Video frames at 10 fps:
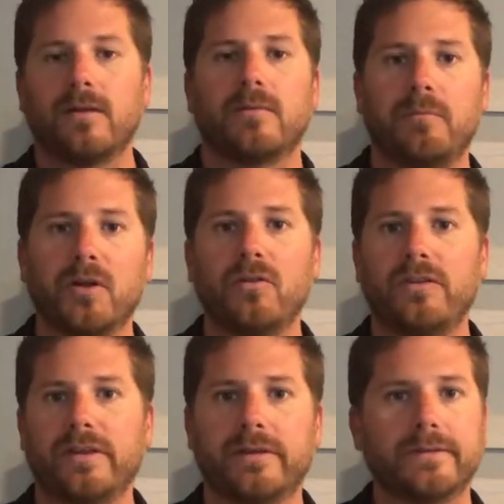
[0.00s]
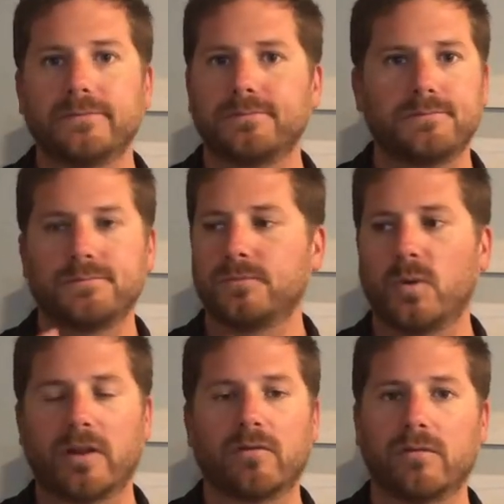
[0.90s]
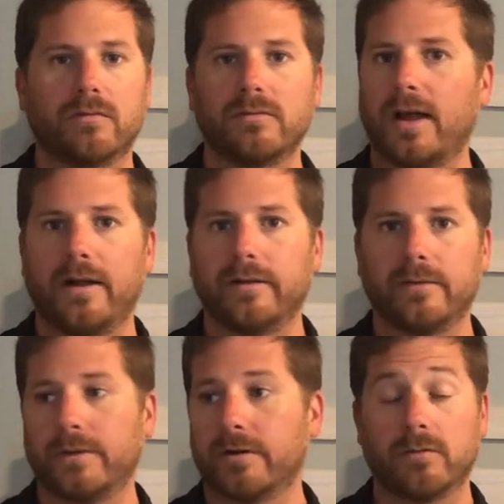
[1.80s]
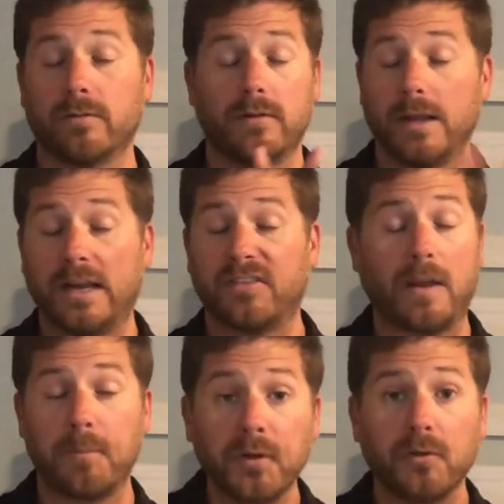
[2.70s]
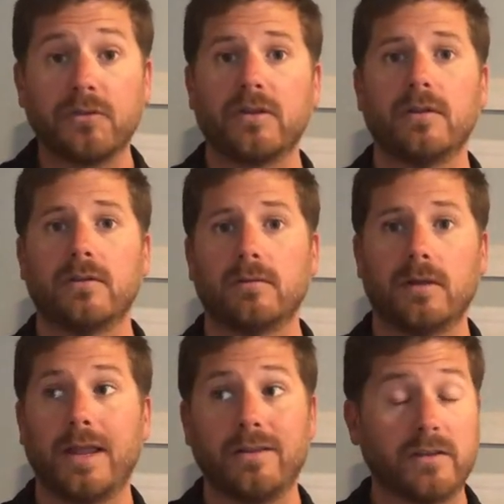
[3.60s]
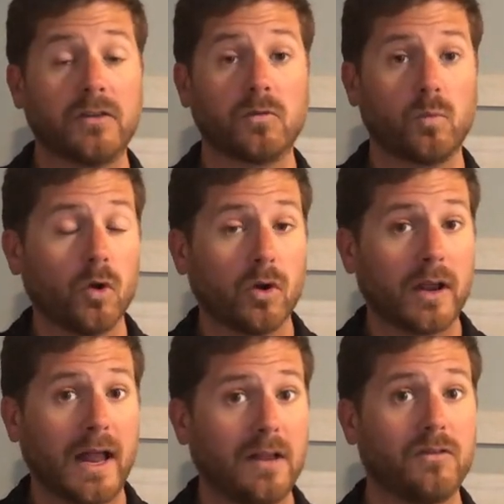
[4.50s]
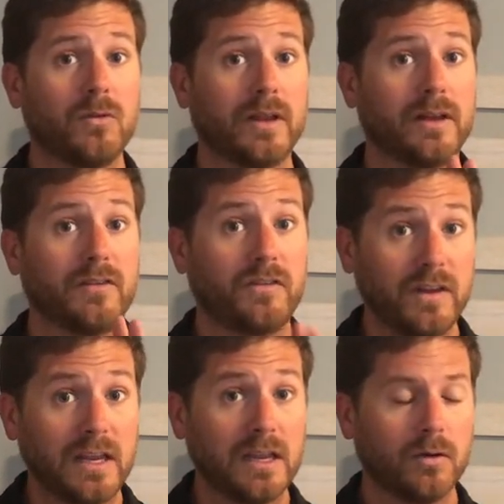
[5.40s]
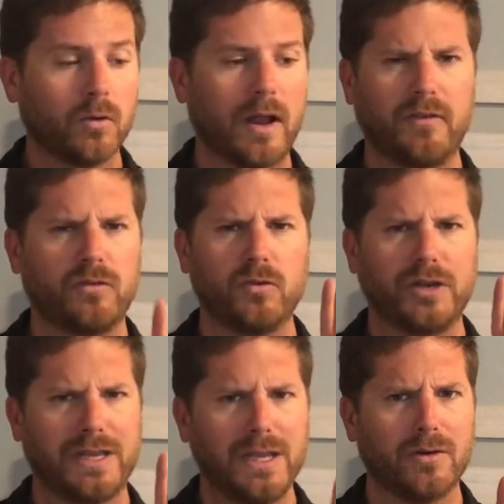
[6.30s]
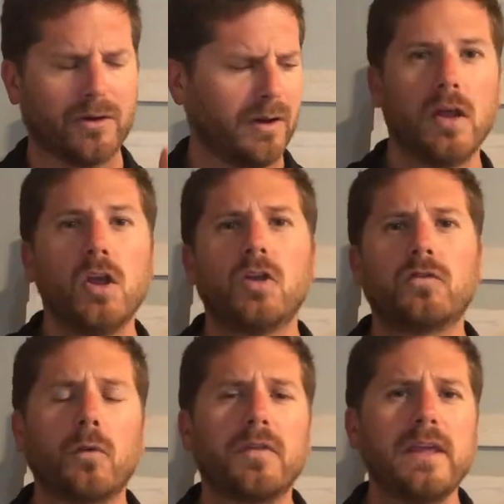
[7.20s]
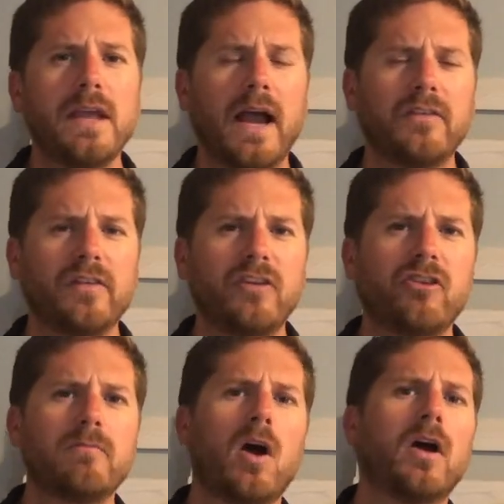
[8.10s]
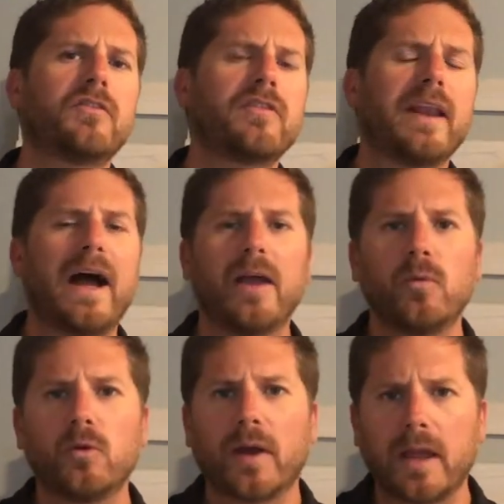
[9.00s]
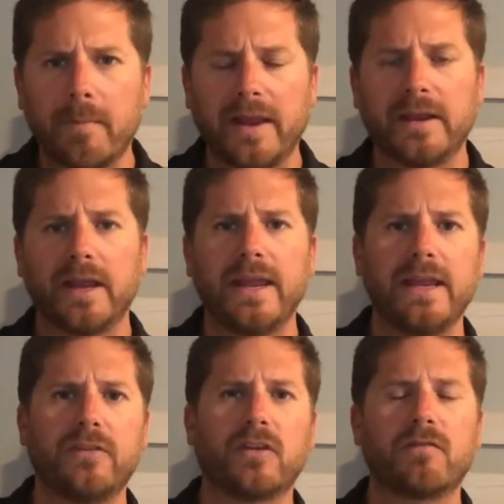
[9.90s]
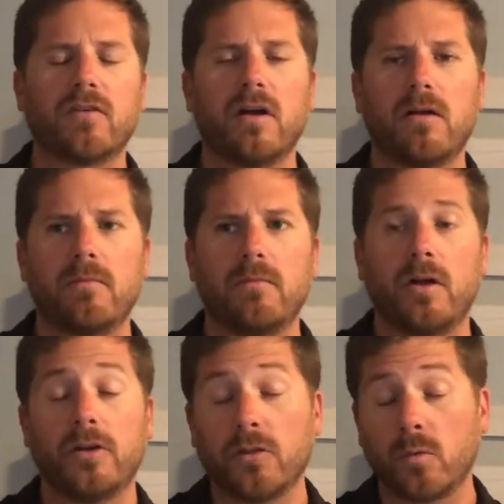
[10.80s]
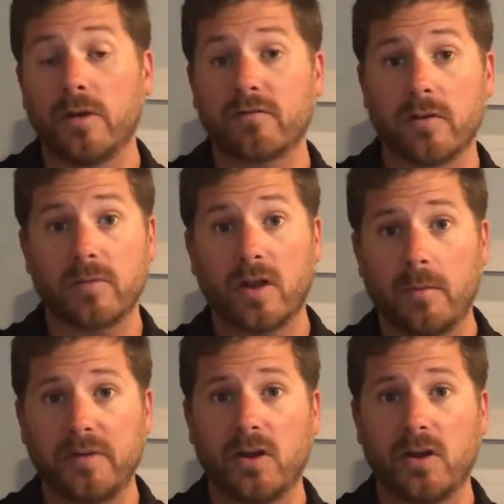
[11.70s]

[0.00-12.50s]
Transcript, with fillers: building whatever I, uh, whatever it is I built. It does work as you can see or as you could hear. So the isolation box that I would recommend is from another one from the company